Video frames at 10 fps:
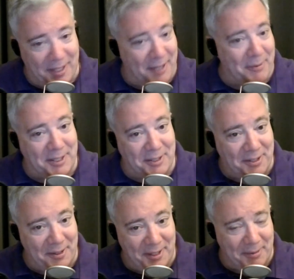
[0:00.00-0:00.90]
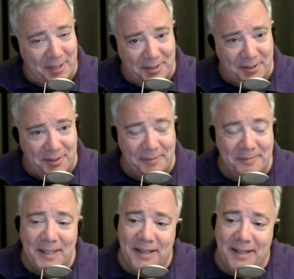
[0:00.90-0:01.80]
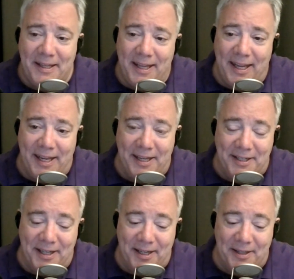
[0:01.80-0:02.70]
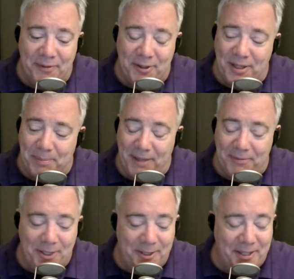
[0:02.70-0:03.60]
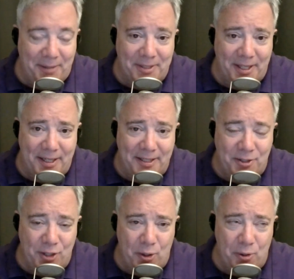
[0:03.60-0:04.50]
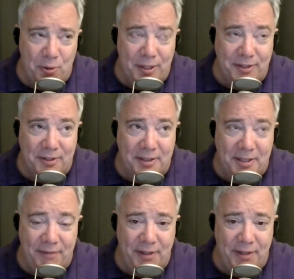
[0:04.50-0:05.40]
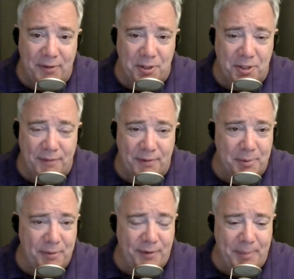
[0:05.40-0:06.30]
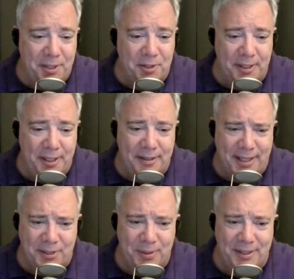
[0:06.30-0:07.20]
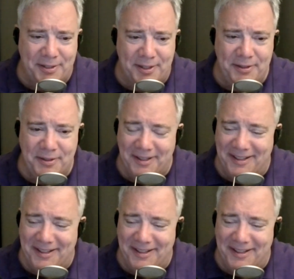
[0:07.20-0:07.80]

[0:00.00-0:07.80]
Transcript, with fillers: to watch mm-hmm. the show. You got to watch the show." And uh, the first couple episodes, I was like, so this is a TV version of the movie Major League? That's what this is?